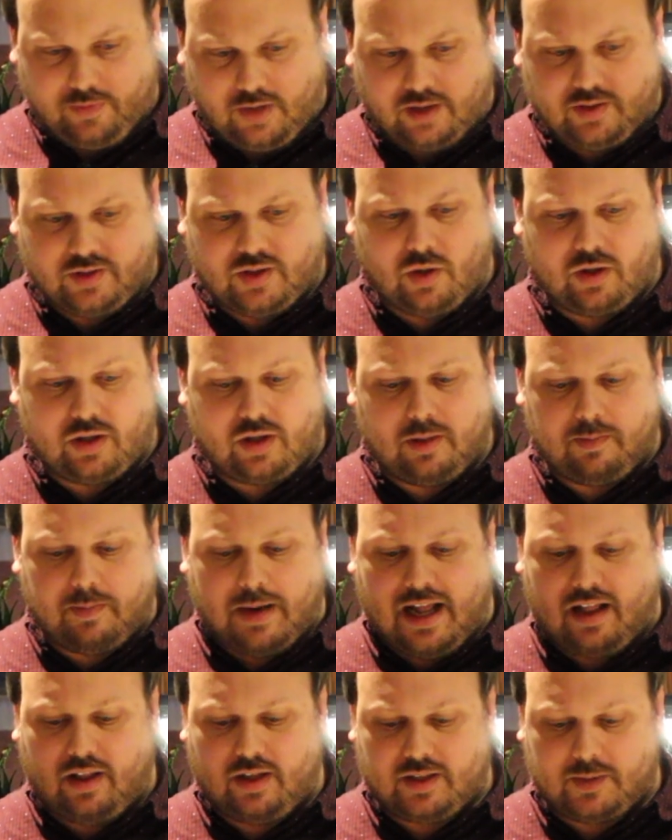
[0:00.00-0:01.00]
So a good
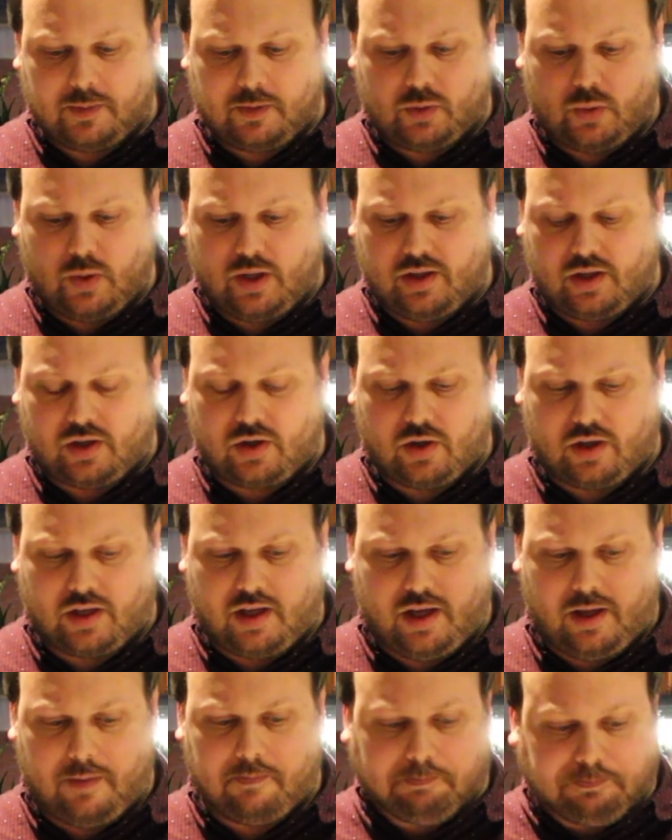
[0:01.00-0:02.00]
balance between the
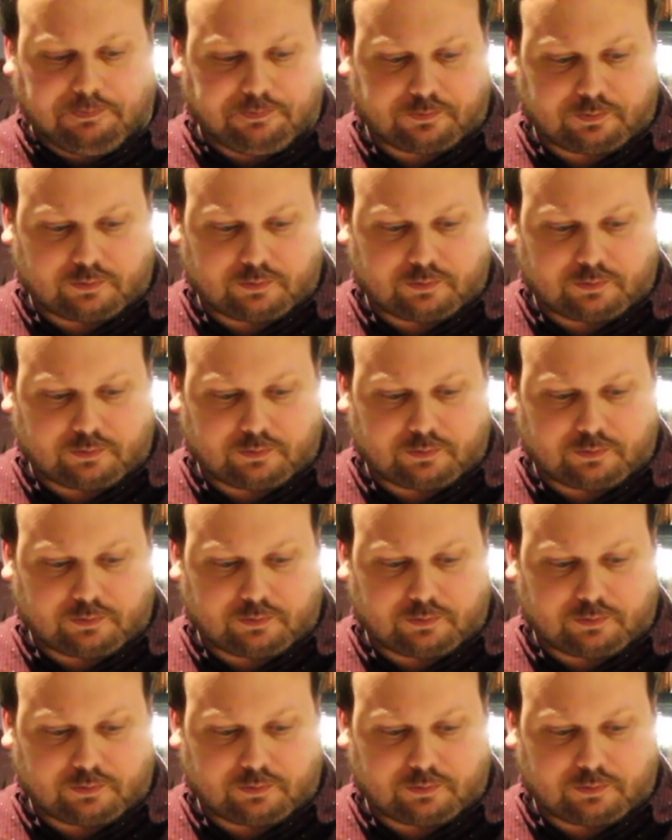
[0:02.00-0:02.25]
cookie.